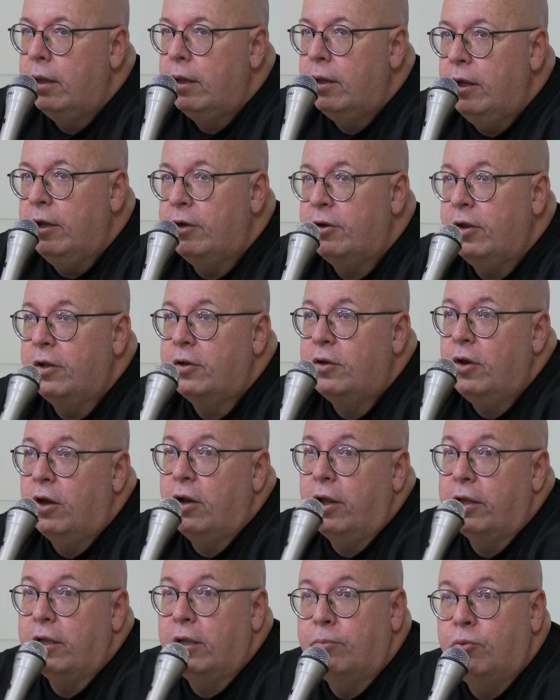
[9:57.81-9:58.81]
it
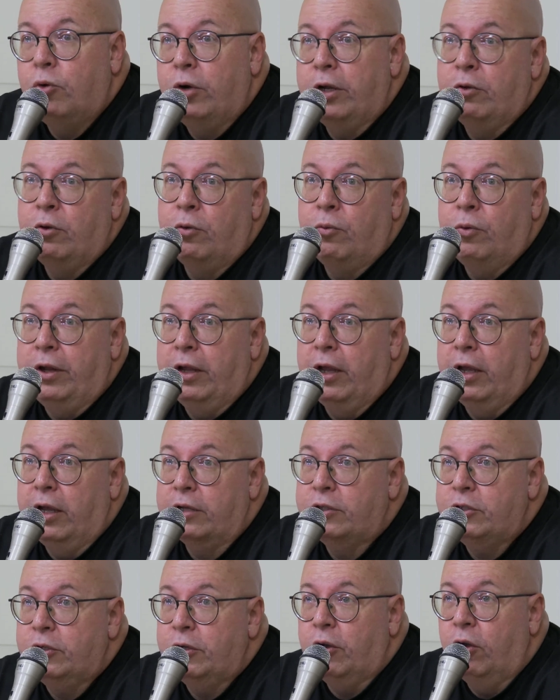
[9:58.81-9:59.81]
got a pretty good
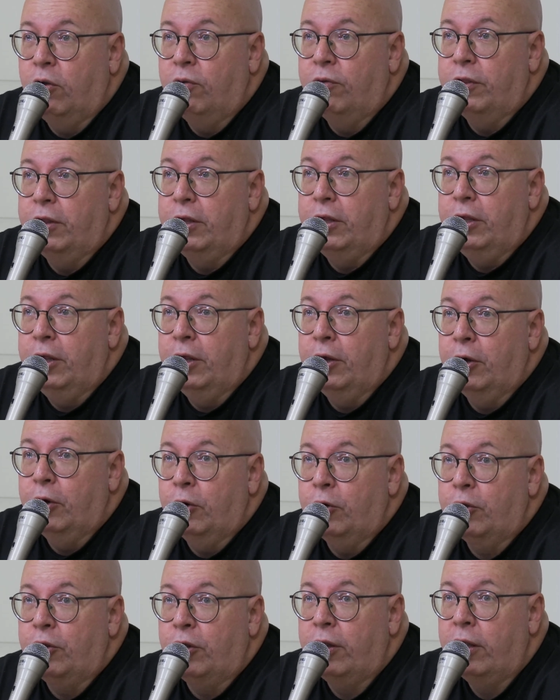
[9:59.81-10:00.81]
reaction over the
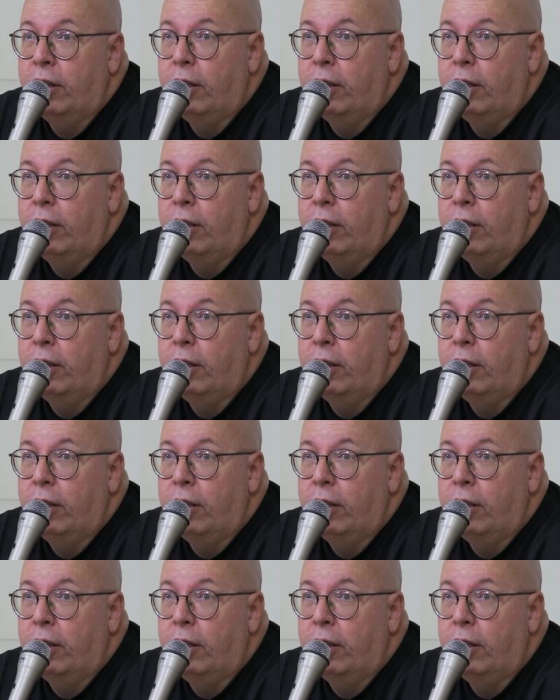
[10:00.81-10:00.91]
years.